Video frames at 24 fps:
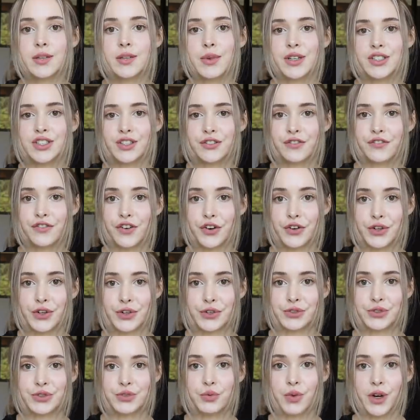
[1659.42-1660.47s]
a bunch of
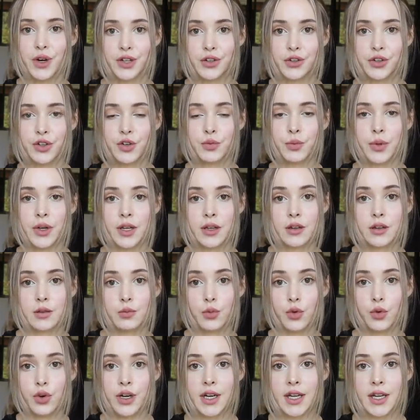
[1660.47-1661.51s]
photos, one group in the
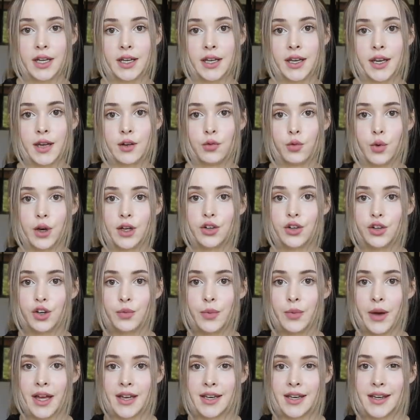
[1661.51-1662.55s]
morning and one
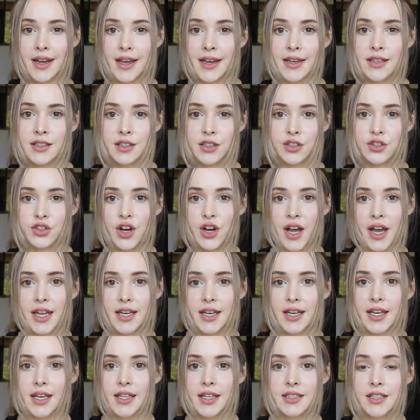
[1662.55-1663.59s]
group at night to try
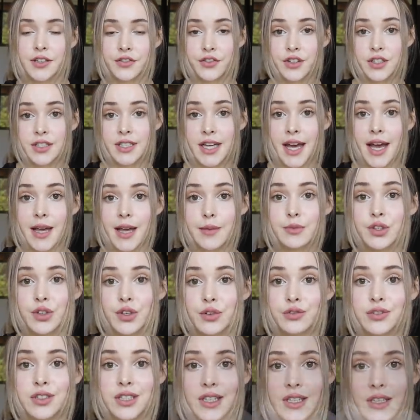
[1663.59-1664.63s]
and hit different time
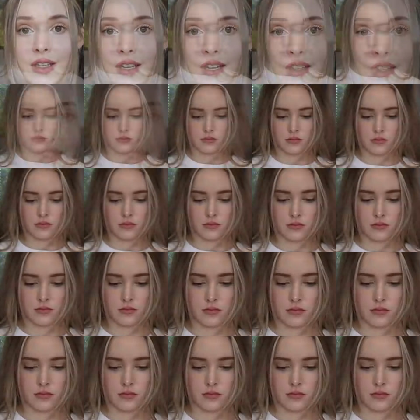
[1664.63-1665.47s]
zones and countries.